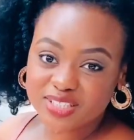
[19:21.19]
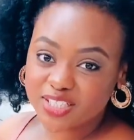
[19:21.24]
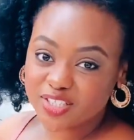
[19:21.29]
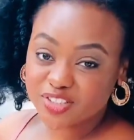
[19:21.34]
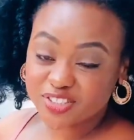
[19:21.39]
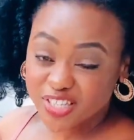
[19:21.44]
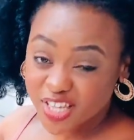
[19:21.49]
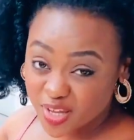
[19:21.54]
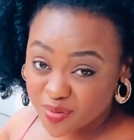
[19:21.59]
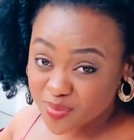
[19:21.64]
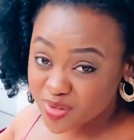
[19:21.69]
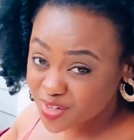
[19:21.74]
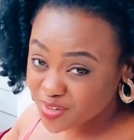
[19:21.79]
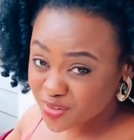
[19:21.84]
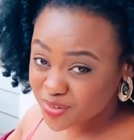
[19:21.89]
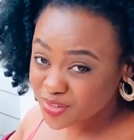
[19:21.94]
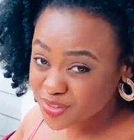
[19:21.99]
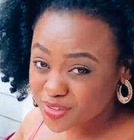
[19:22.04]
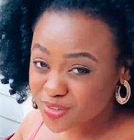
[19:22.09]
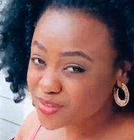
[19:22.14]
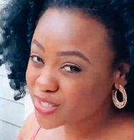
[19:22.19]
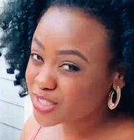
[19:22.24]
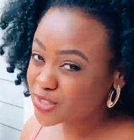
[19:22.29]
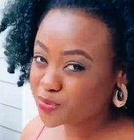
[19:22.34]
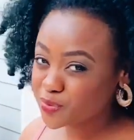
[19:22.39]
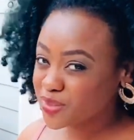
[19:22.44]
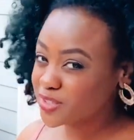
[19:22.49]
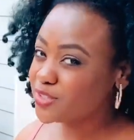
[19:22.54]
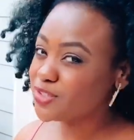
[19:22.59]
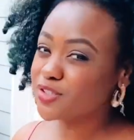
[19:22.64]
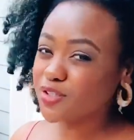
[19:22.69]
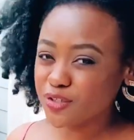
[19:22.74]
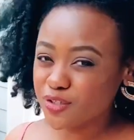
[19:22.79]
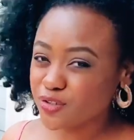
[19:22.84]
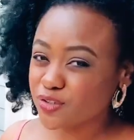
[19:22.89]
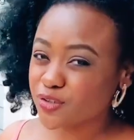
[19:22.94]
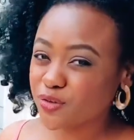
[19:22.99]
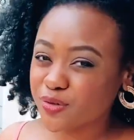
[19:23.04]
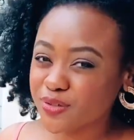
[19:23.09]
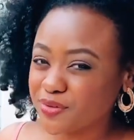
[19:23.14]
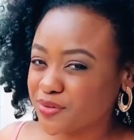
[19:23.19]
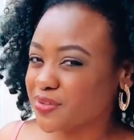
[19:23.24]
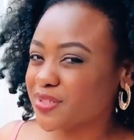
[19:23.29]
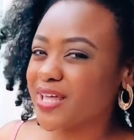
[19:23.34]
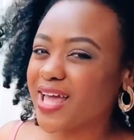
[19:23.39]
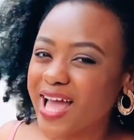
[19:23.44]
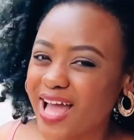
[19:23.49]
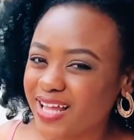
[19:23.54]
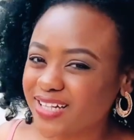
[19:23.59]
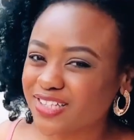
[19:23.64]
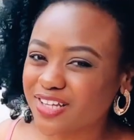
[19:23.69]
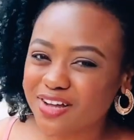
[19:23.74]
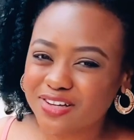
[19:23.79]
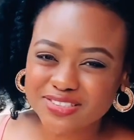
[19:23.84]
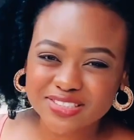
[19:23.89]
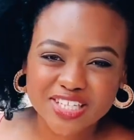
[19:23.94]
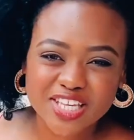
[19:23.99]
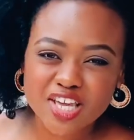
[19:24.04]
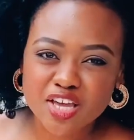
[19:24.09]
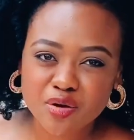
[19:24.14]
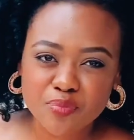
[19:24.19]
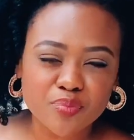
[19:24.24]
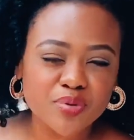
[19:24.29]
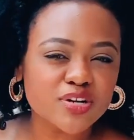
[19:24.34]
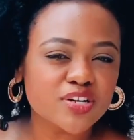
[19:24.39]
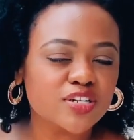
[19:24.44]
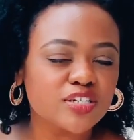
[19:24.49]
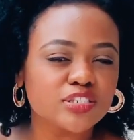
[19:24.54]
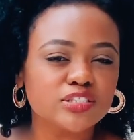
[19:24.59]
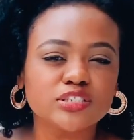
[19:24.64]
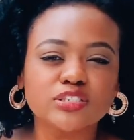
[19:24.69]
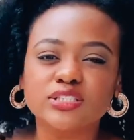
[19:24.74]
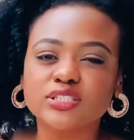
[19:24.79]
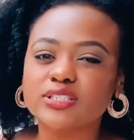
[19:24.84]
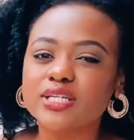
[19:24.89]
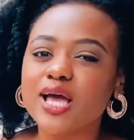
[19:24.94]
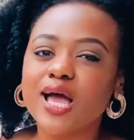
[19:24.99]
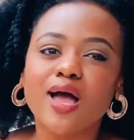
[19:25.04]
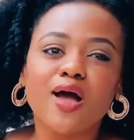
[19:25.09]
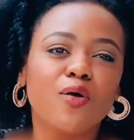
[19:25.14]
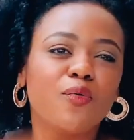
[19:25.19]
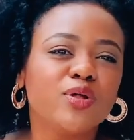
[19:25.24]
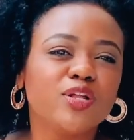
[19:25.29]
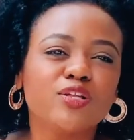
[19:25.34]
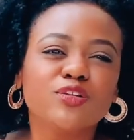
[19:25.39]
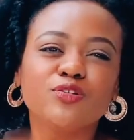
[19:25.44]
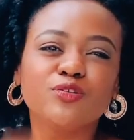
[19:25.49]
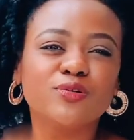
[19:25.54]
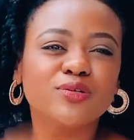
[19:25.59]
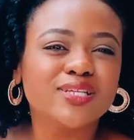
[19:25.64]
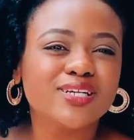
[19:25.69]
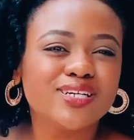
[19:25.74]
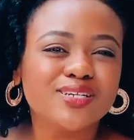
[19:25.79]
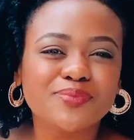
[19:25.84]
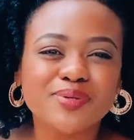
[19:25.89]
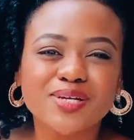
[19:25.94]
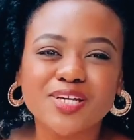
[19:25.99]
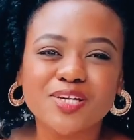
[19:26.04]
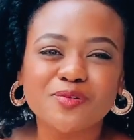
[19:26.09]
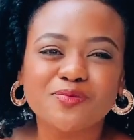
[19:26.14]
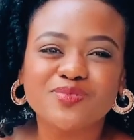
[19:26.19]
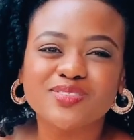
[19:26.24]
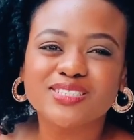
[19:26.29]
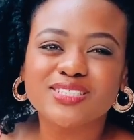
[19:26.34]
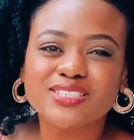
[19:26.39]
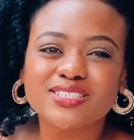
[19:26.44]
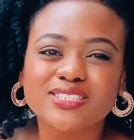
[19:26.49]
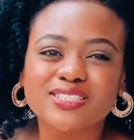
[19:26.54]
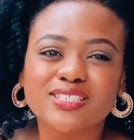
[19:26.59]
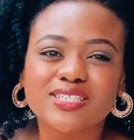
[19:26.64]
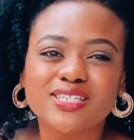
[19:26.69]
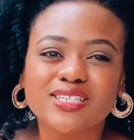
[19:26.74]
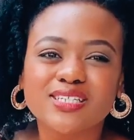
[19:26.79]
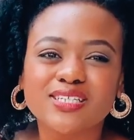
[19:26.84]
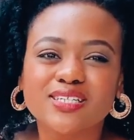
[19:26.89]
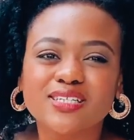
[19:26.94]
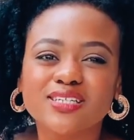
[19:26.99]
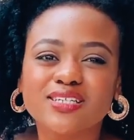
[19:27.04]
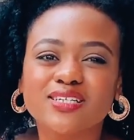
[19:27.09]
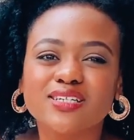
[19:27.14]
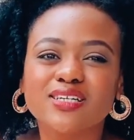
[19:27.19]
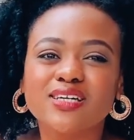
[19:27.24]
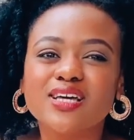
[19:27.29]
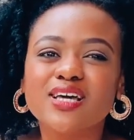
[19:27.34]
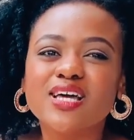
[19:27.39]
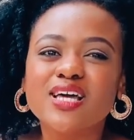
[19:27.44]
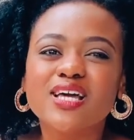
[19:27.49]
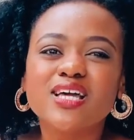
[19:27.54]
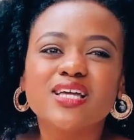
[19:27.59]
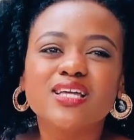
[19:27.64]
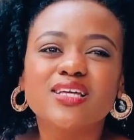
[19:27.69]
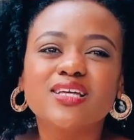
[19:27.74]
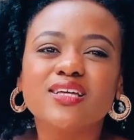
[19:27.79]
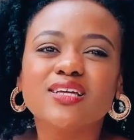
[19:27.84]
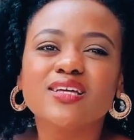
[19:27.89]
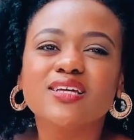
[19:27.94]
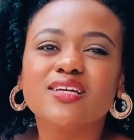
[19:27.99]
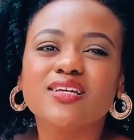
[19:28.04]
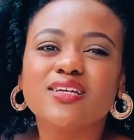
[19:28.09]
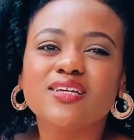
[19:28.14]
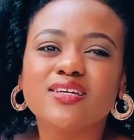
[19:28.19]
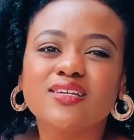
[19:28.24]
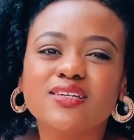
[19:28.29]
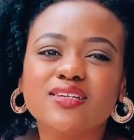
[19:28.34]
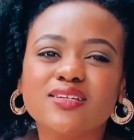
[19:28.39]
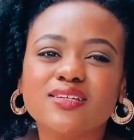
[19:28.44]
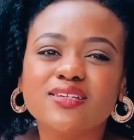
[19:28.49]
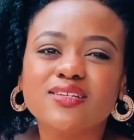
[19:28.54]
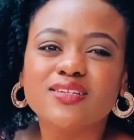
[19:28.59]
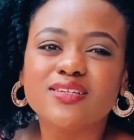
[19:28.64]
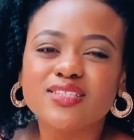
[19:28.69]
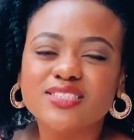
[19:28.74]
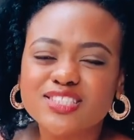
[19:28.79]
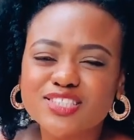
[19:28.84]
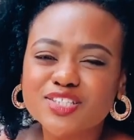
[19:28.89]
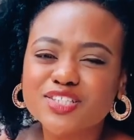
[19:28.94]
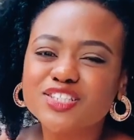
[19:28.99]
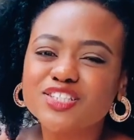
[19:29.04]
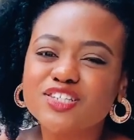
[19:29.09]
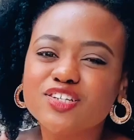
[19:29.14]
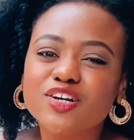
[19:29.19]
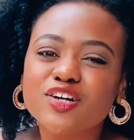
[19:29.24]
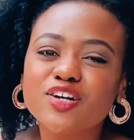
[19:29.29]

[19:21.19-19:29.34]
entertainment grill. That's when, you know, you're throwing on the hot dogs and hamburgers. What are you doing there, babe? I mean, I can smoke some stuff, but it's just a different type of cook.